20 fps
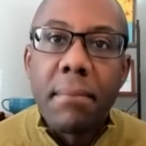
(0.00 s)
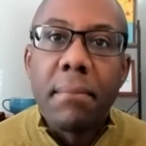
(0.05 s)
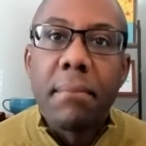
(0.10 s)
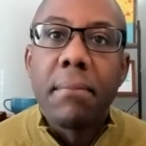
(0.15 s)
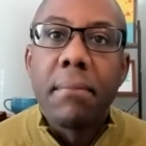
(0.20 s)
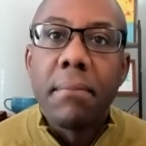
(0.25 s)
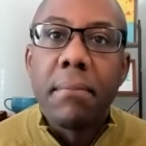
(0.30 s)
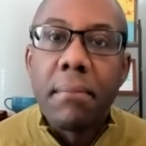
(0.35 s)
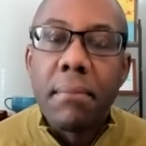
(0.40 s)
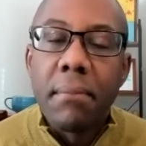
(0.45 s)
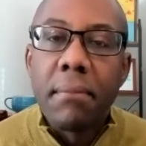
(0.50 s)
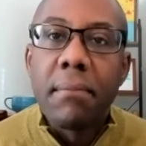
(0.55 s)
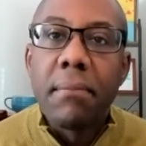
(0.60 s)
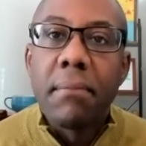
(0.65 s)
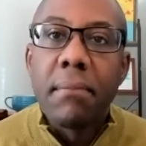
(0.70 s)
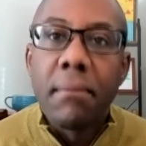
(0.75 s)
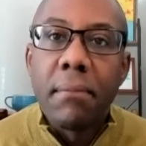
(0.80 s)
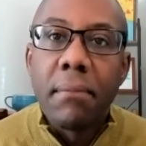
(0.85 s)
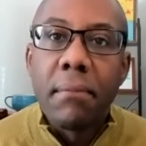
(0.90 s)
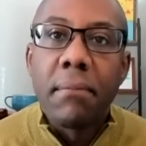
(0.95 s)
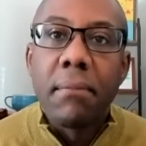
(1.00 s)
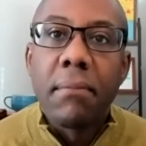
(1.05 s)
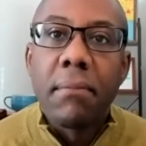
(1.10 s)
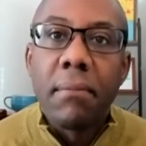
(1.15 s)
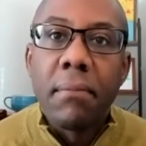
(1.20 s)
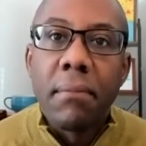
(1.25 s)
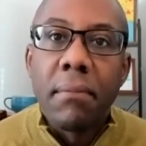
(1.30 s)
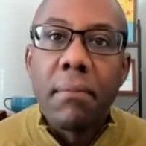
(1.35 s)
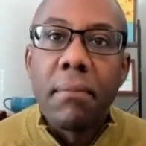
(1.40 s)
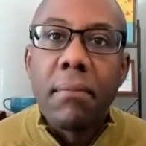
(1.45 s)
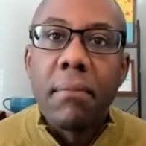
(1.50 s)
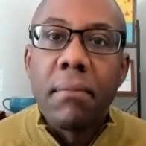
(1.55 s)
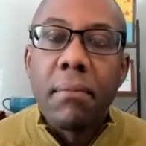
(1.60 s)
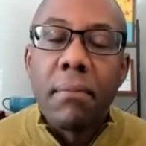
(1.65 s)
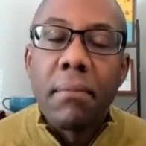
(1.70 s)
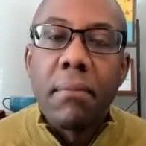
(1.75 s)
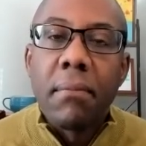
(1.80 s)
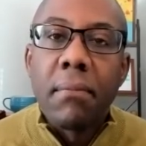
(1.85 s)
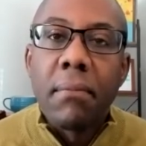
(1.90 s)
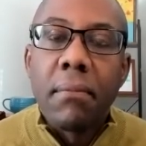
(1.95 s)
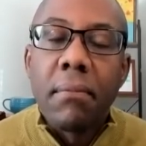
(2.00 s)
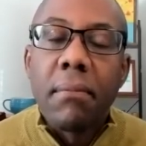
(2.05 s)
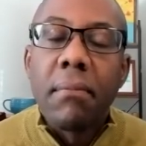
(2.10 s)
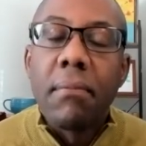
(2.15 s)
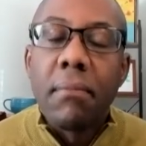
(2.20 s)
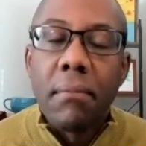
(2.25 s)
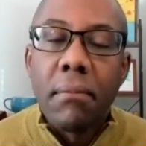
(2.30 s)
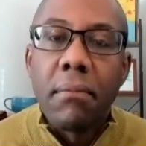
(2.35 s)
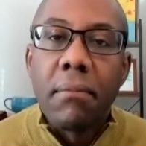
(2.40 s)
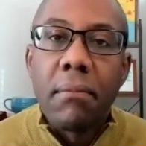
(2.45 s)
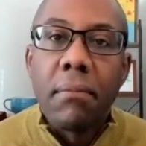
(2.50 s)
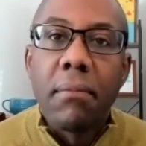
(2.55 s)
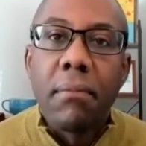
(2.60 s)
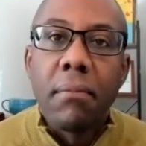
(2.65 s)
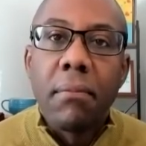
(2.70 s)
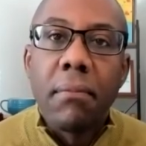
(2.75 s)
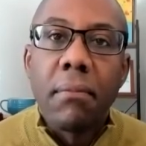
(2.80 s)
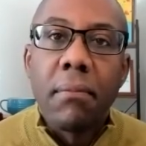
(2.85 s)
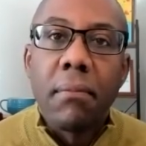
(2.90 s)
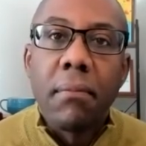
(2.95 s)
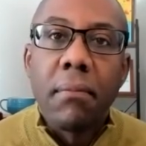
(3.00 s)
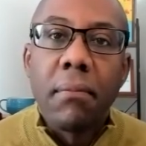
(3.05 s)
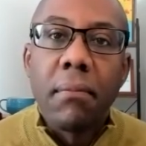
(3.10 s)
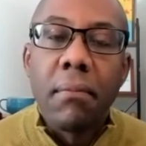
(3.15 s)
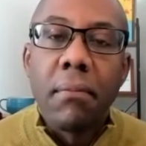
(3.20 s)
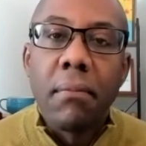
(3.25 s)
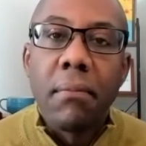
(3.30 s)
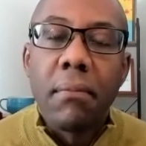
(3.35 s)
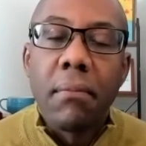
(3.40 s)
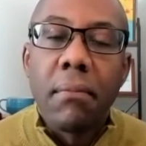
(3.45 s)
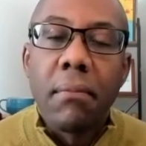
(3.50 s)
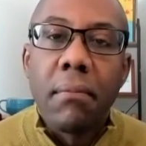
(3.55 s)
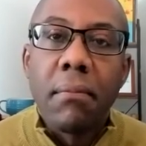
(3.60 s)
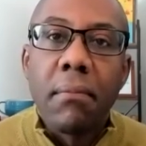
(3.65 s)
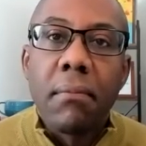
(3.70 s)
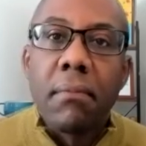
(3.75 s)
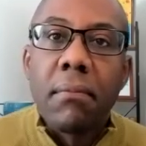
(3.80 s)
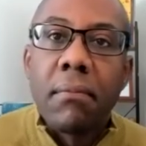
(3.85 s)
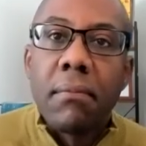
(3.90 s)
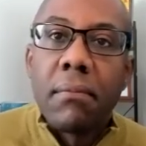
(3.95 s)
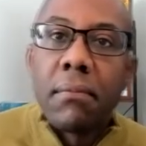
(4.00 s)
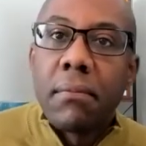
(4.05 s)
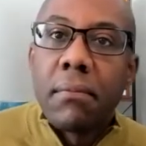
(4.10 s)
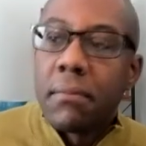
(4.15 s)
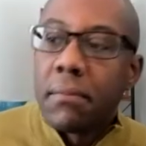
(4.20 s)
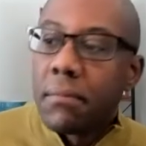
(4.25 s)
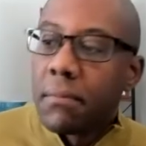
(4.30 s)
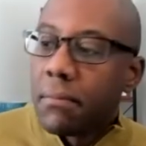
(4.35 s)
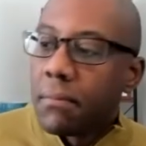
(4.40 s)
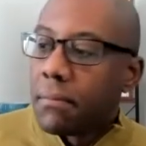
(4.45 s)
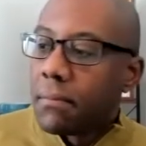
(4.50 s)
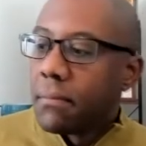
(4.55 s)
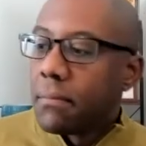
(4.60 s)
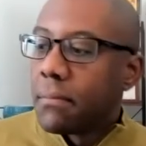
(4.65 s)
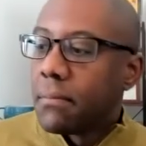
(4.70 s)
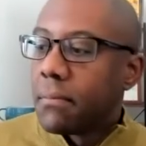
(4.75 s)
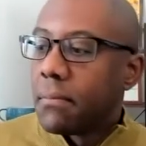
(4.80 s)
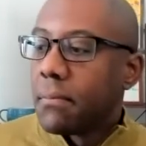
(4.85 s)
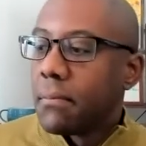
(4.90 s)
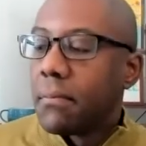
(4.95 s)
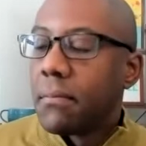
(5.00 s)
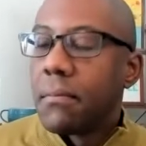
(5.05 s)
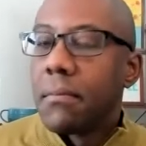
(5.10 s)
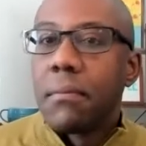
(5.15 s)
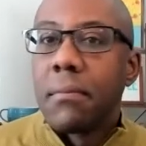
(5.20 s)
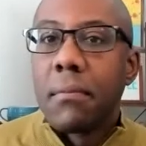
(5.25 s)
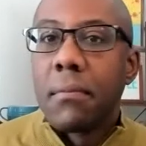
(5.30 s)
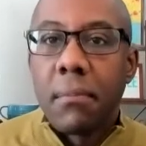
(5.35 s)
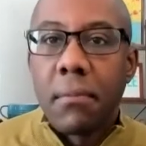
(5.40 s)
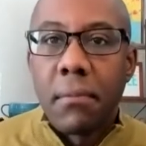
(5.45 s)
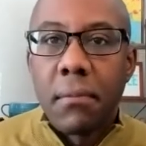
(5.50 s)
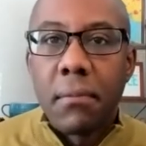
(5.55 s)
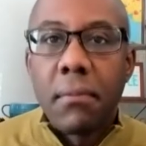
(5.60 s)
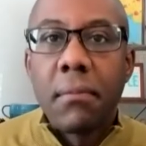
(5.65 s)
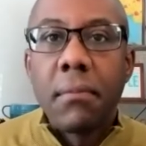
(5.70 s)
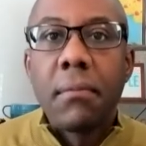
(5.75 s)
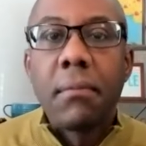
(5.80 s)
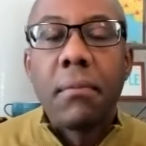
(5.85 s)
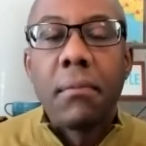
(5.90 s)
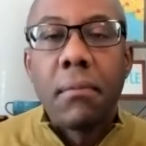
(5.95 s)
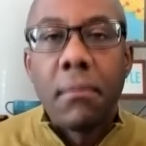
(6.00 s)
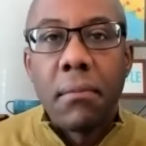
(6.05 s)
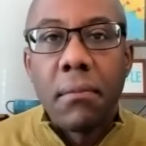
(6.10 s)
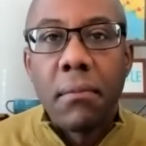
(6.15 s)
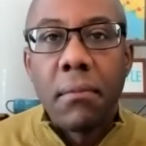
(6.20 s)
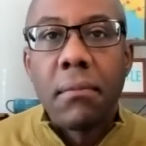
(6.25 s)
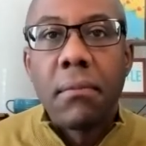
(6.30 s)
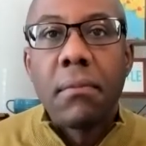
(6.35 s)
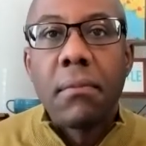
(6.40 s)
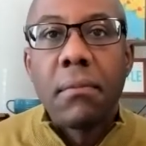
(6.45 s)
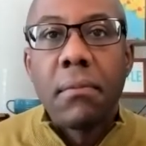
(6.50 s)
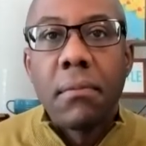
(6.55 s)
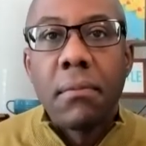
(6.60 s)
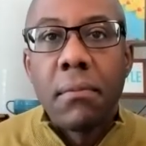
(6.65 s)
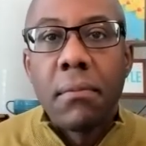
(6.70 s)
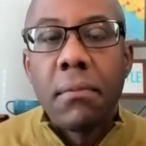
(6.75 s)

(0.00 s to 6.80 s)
This person isn't speaking.